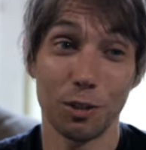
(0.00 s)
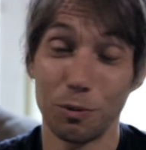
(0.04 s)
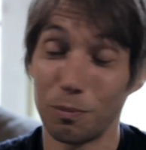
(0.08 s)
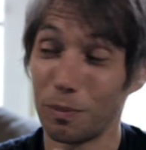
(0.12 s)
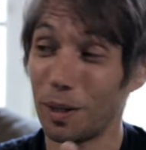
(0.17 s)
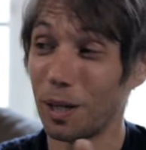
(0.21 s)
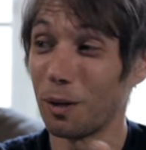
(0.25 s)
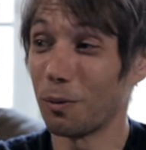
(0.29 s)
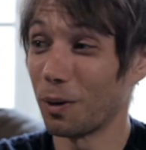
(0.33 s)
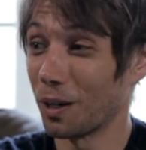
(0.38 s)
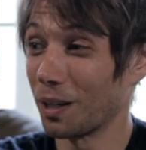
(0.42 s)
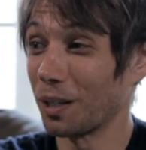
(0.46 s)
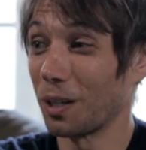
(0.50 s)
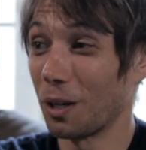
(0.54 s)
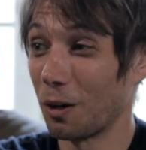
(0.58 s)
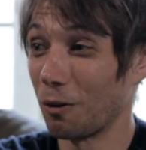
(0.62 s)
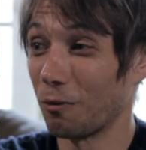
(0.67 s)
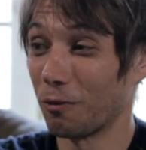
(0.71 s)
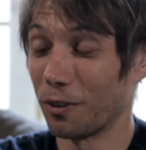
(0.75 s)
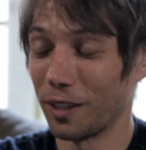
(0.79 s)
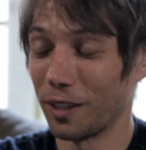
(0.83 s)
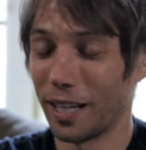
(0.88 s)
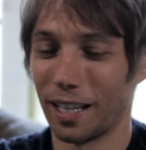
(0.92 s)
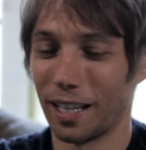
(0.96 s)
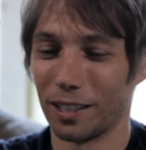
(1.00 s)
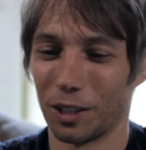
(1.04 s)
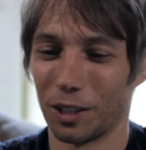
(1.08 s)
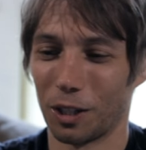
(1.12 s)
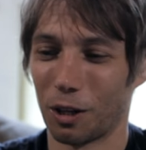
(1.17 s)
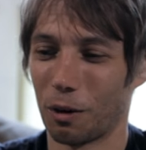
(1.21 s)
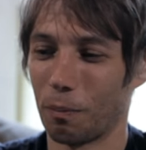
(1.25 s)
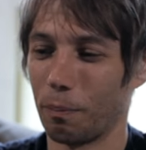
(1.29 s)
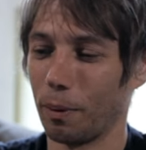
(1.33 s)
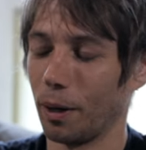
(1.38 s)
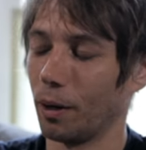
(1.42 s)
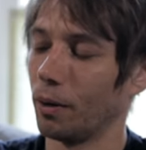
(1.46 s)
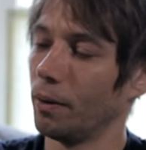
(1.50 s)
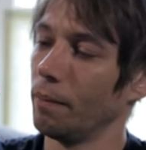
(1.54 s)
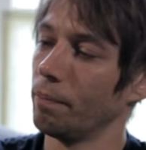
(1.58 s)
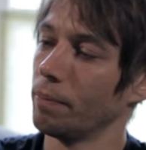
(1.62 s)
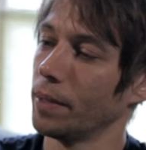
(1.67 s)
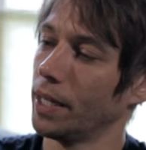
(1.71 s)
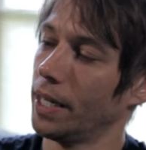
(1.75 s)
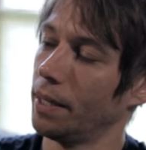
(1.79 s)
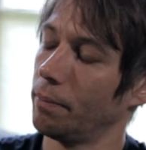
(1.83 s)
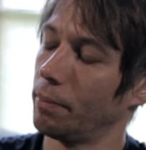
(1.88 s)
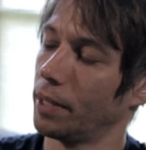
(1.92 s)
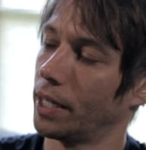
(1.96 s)
You may want to go for that look, but
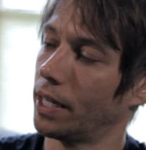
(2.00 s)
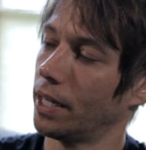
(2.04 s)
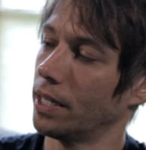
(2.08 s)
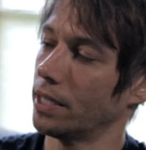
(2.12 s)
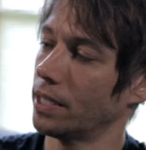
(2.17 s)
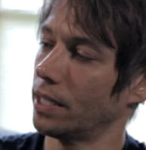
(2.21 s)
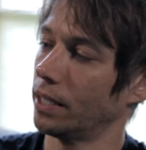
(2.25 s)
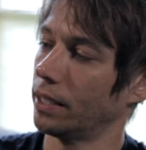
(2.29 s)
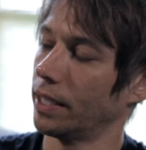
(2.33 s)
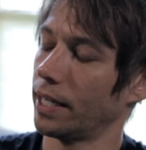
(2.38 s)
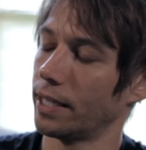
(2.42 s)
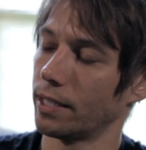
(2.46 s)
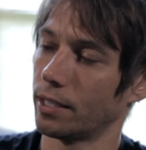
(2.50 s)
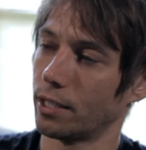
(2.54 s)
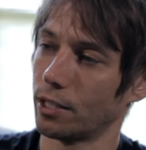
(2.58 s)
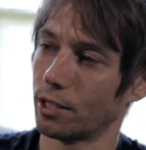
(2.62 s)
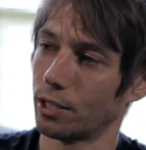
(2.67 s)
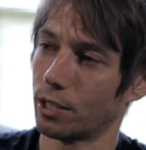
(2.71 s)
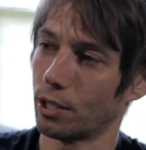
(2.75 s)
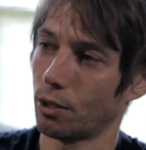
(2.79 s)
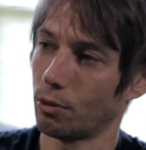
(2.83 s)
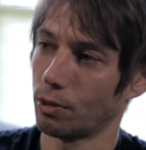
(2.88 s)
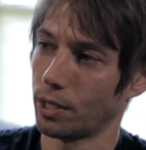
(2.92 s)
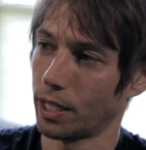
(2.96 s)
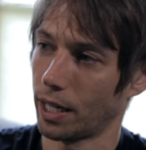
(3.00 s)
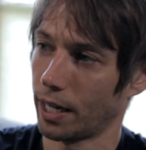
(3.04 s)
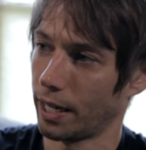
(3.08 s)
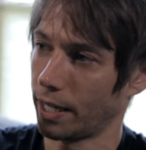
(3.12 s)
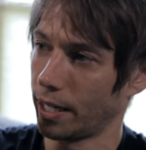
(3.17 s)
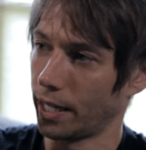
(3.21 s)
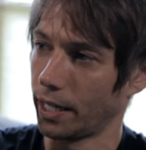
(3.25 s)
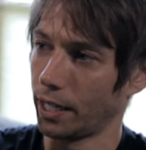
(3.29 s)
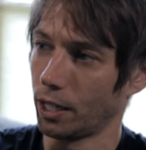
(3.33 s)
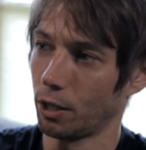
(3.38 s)
because the lens is so tiny,